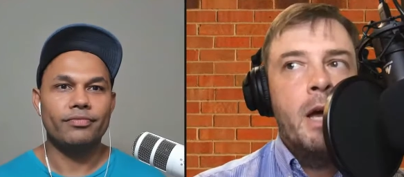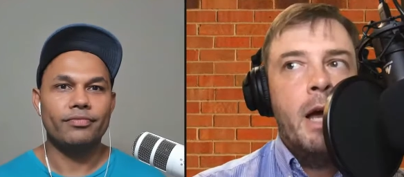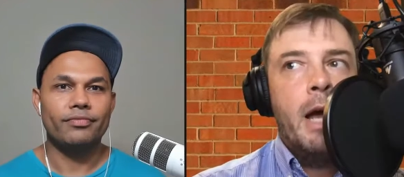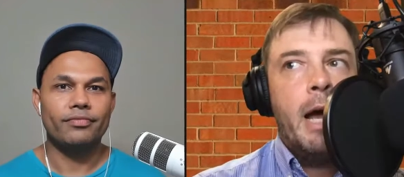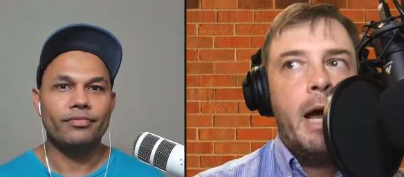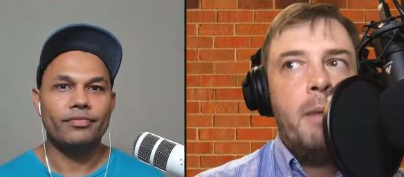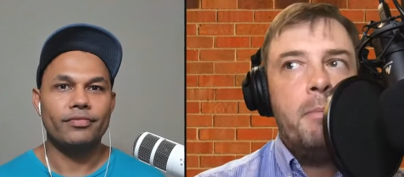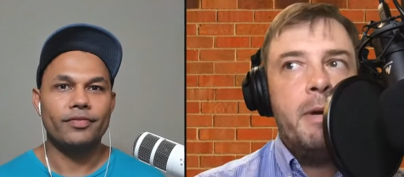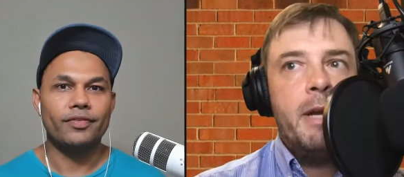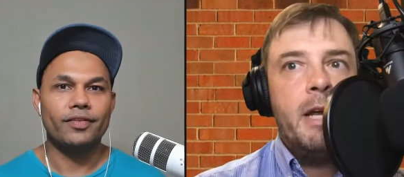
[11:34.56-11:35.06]

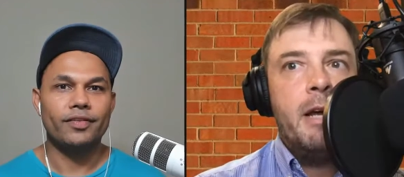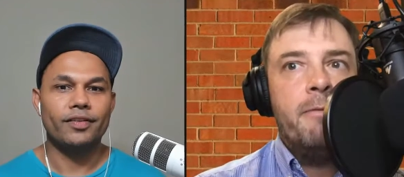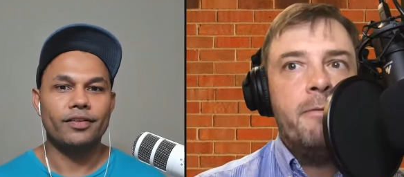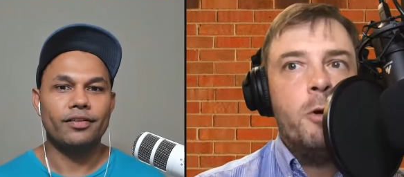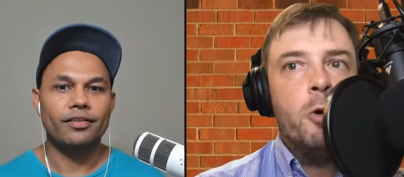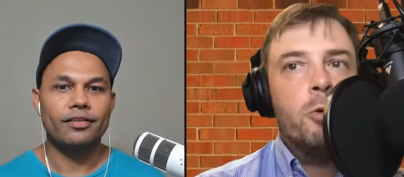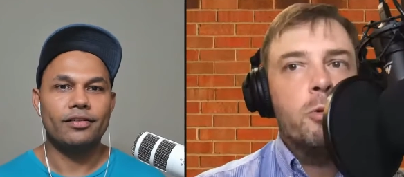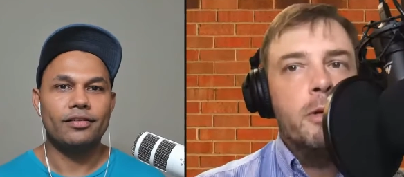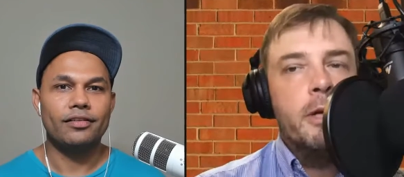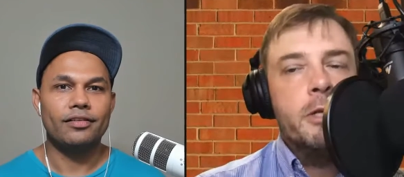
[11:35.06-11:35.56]
Speaker 1: how many
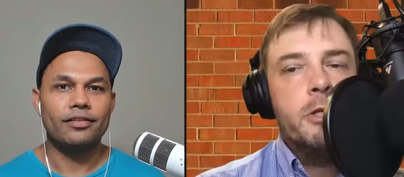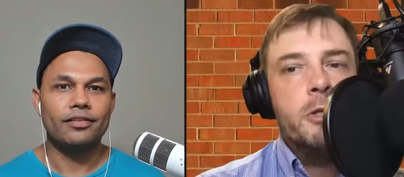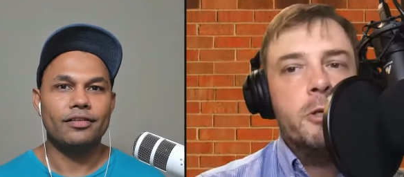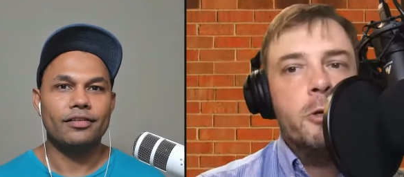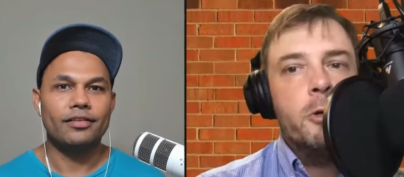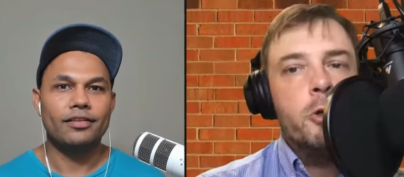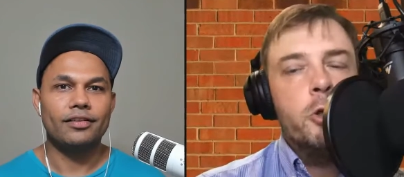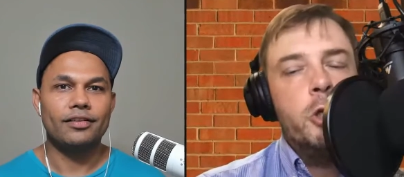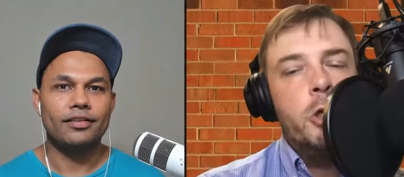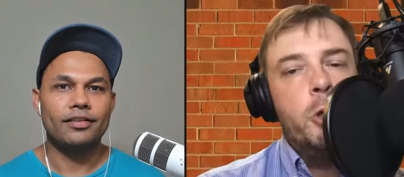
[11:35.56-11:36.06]
of your
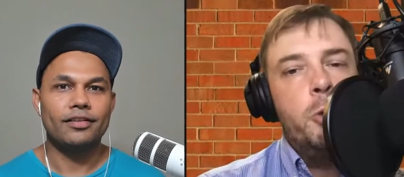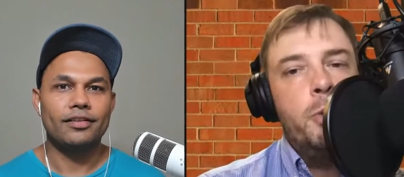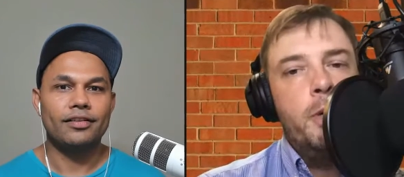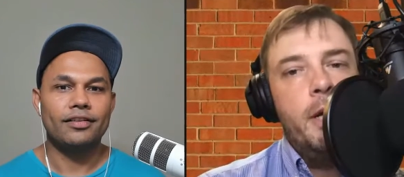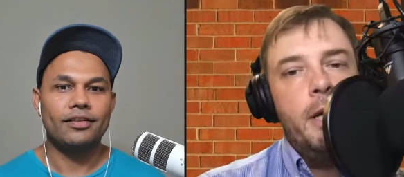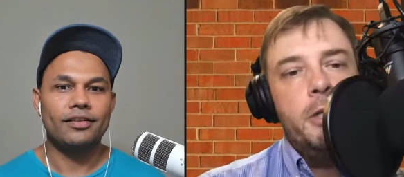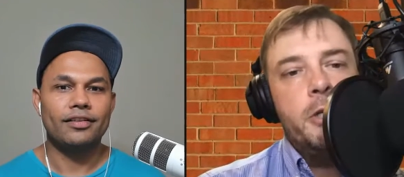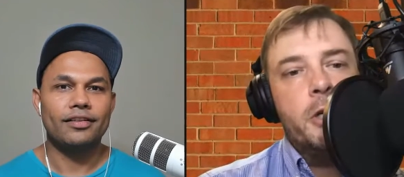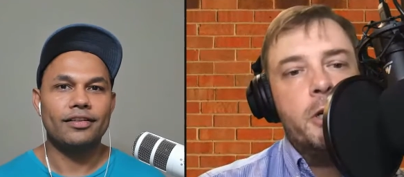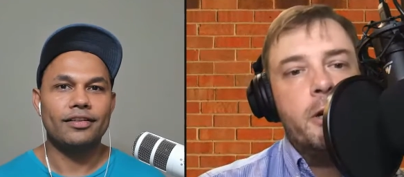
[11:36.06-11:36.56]
listeners you
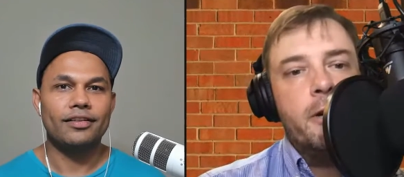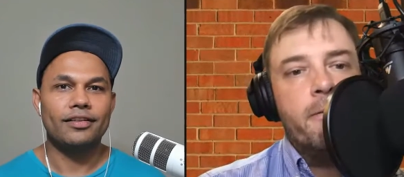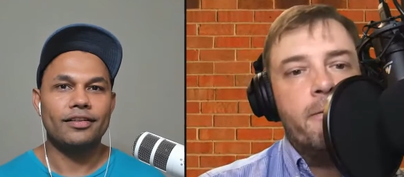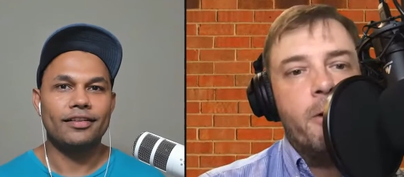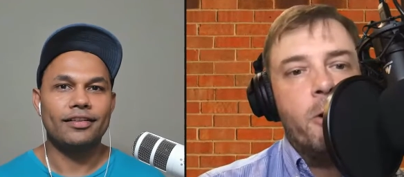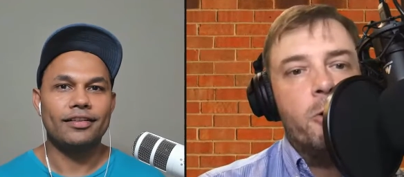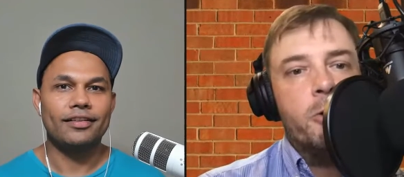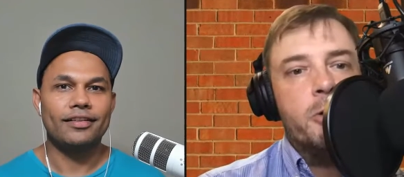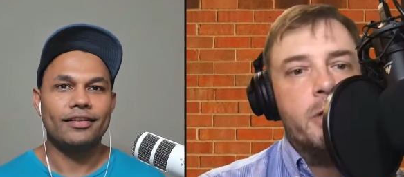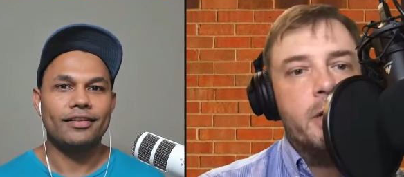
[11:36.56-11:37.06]
need to
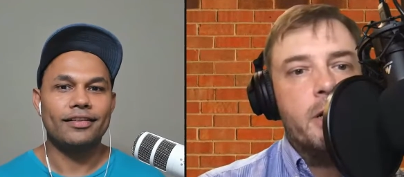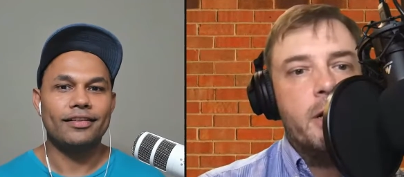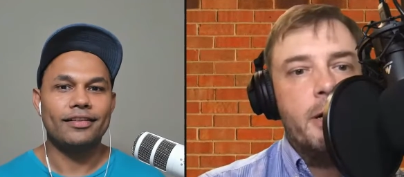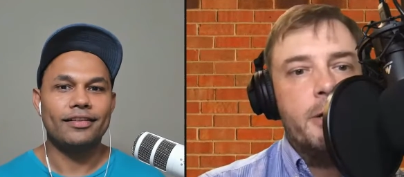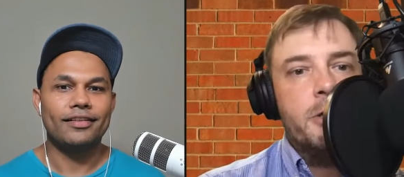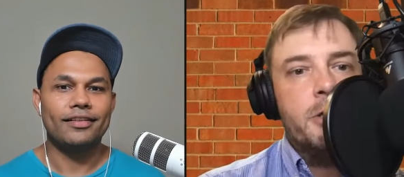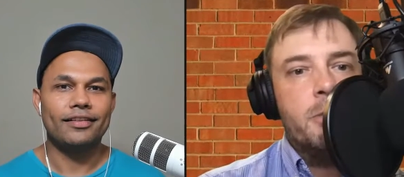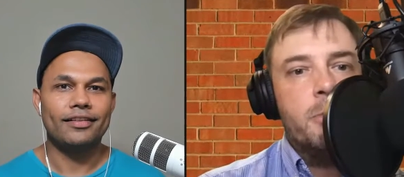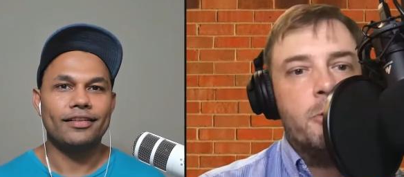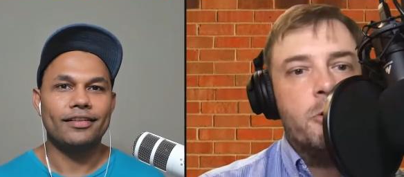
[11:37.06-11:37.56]
convert to
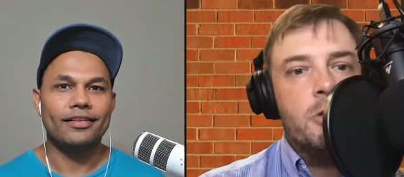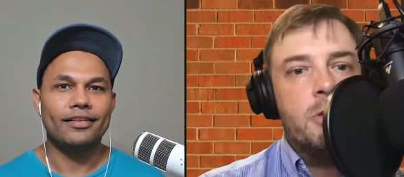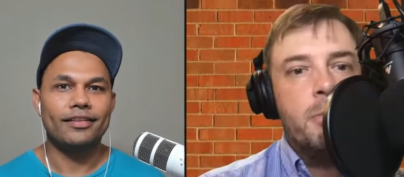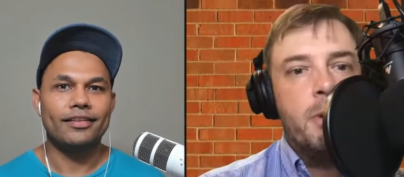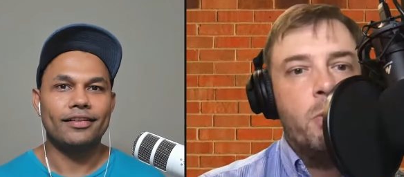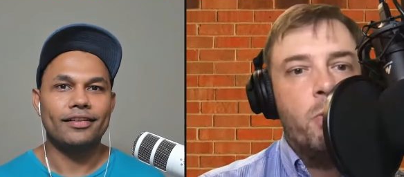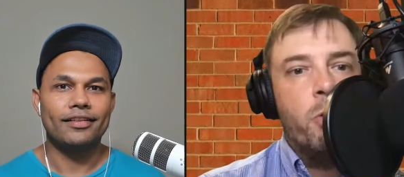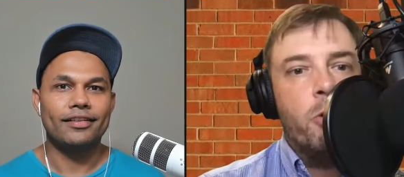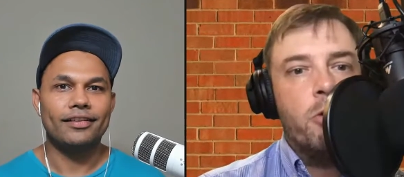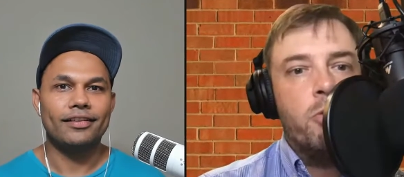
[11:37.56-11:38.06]
customers to
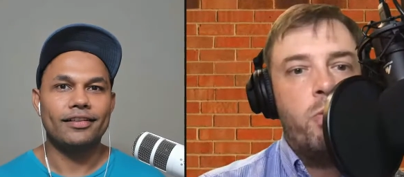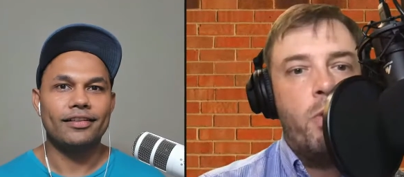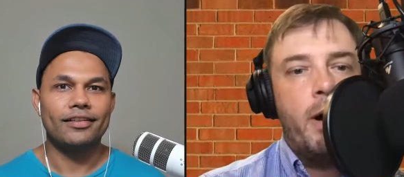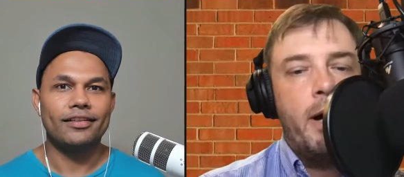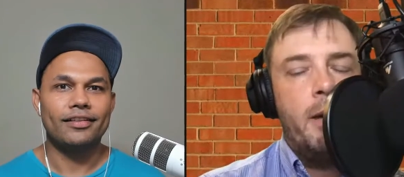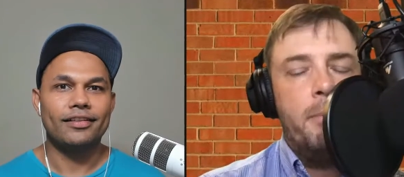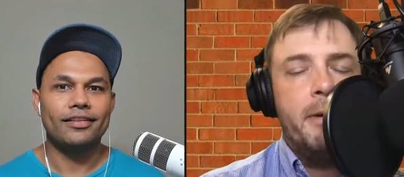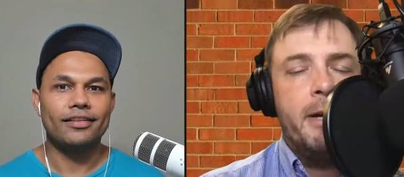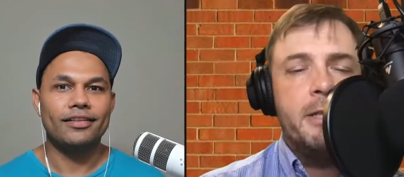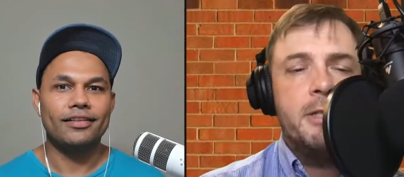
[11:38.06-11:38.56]
be
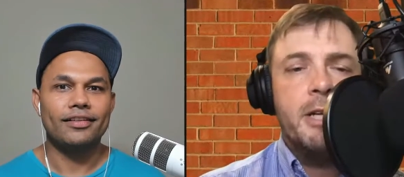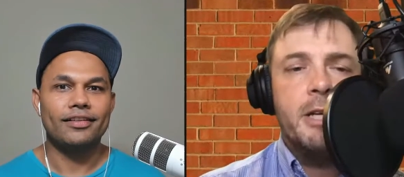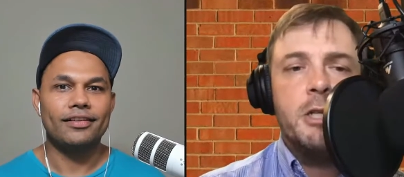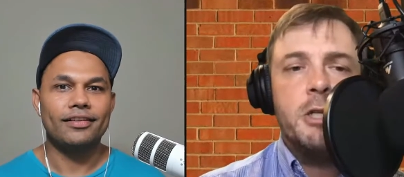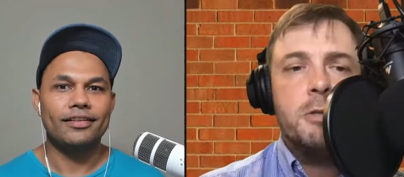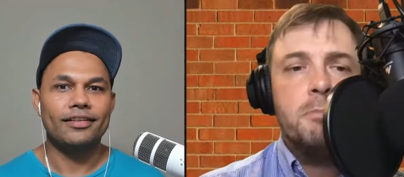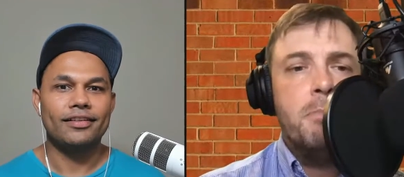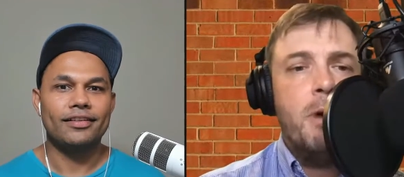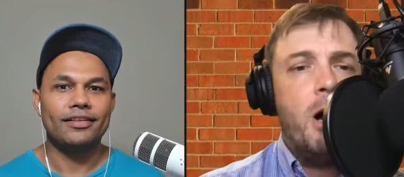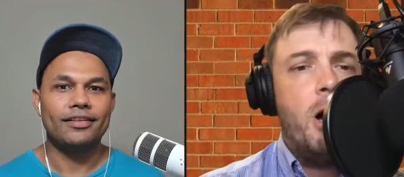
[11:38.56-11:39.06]
worthwhile, but it's a
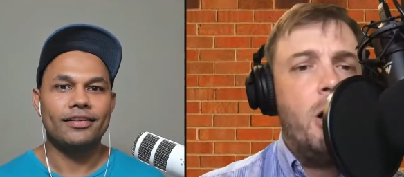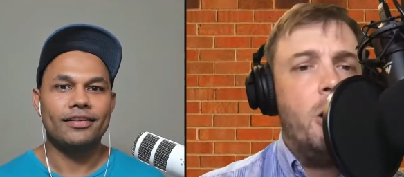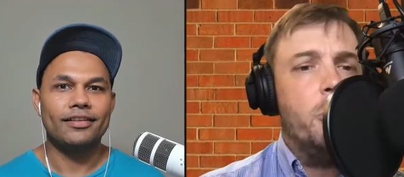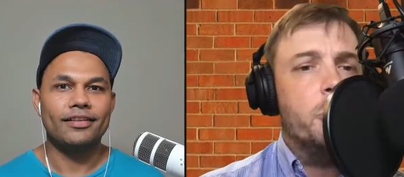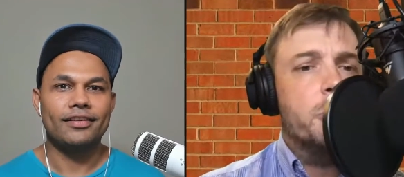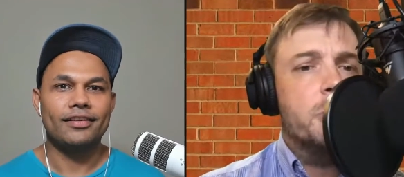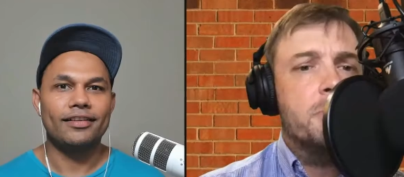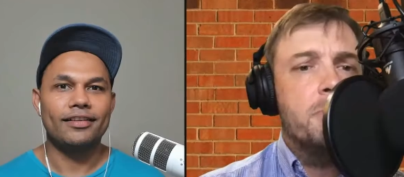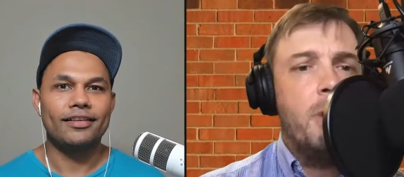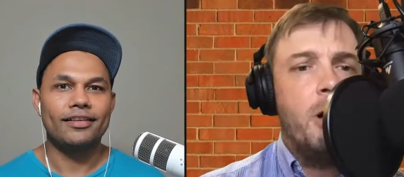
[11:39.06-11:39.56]

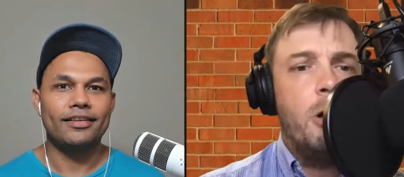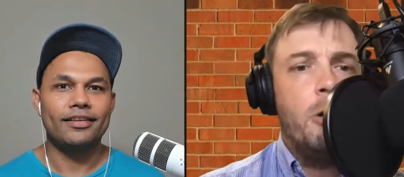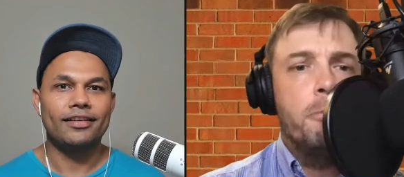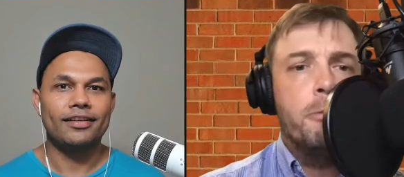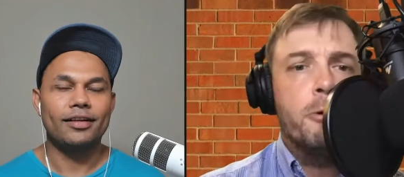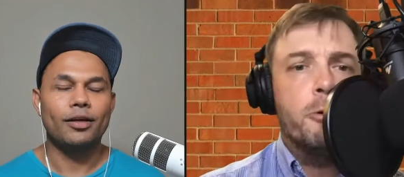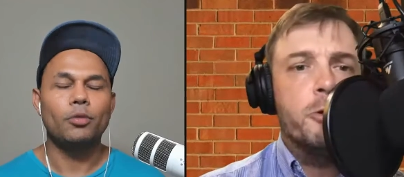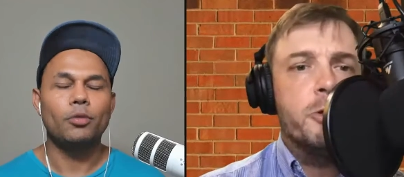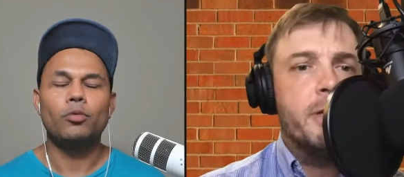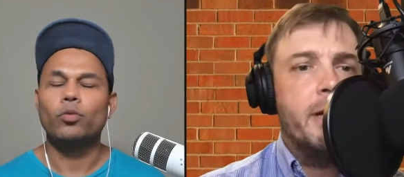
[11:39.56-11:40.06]
small, small
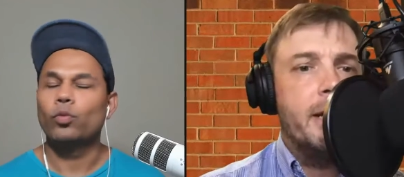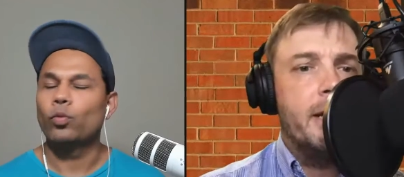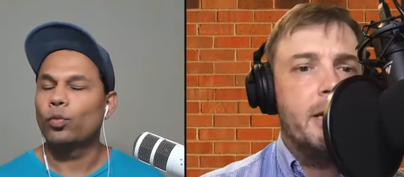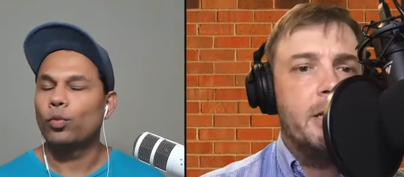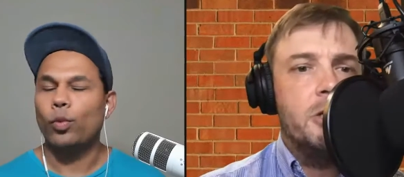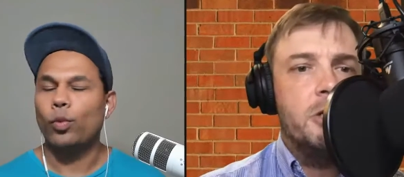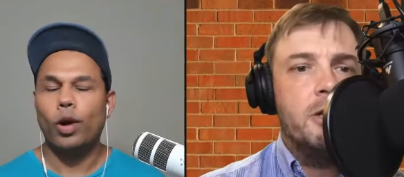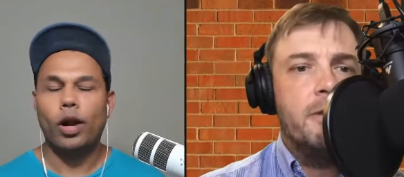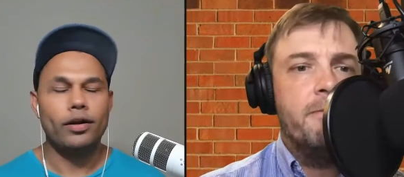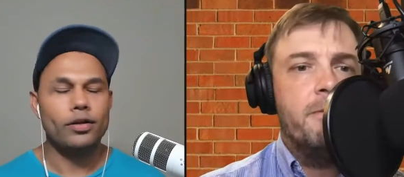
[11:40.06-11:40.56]
percentage.